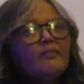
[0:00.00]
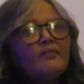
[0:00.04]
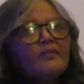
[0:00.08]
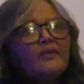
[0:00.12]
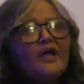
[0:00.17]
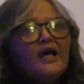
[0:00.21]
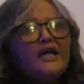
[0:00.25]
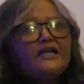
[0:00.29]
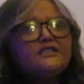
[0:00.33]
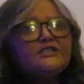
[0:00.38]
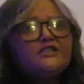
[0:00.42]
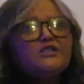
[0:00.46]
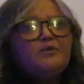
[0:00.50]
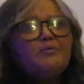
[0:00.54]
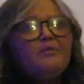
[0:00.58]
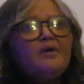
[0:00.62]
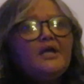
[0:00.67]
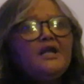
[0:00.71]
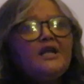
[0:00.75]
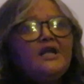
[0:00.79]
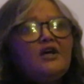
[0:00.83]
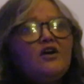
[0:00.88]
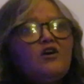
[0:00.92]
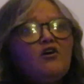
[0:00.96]
I see
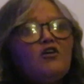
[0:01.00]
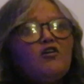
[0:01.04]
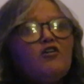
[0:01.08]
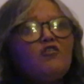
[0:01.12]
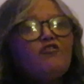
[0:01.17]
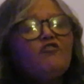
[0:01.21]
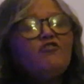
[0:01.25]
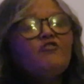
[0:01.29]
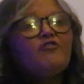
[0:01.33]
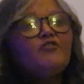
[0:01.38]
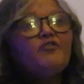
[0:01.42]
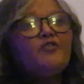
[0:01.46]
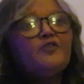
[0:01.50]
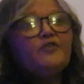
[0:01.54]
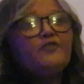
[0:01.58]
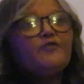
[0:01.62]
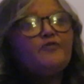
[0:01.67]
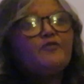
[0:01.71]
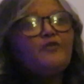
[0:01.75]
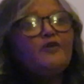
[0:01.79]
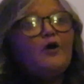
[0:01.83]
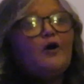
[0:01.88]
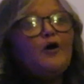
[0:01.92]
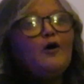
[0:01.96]
many of
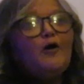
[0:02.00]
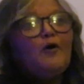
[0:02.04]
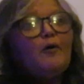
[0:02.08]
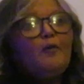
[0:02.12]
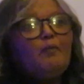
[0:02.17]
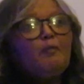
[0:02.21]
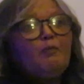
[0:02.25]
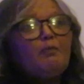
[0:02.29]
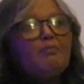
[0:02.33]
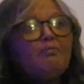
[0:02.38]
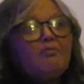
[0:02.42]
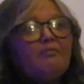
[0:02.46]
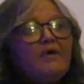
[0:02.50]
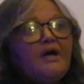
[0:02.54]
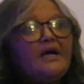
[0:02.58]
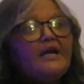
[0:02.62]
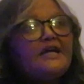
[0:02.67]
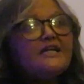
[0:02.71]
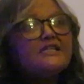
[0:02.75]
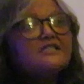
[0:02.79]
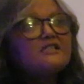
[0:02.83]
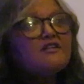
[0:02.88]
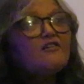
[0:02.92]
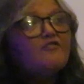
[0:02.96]
my
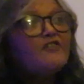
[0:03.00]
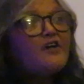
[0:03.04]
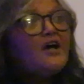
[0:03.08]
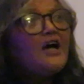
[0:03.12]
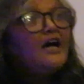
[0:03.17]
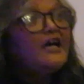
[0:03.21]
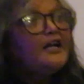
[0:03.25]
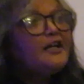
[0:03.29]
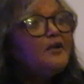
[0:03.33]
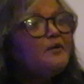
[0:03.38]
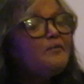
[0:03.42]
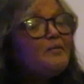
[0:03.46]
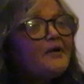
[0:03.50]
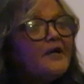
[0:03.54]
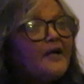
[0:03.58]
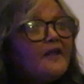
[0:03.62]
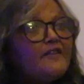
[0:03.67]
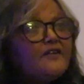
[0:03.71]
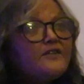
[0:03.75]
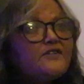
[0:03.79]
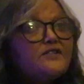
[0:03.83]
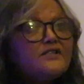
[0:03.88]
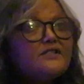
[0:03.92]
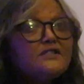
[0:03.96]
Rastafari
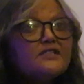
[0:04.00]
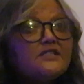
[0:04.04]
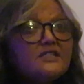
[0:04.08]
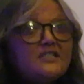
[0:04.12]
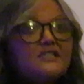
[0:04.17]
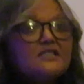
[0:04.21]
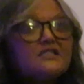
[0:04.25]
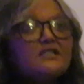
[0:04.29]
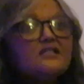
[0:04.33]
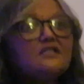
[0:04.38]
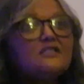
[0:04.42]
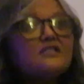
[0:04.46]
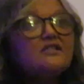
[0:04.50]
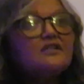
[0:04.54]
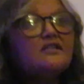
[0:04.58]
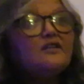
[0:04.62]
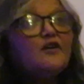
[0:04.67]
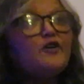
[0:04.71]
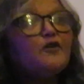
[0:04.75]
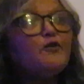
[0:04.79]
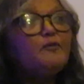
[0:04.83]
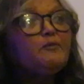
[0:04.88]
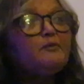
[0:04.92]
brothers and sisters here.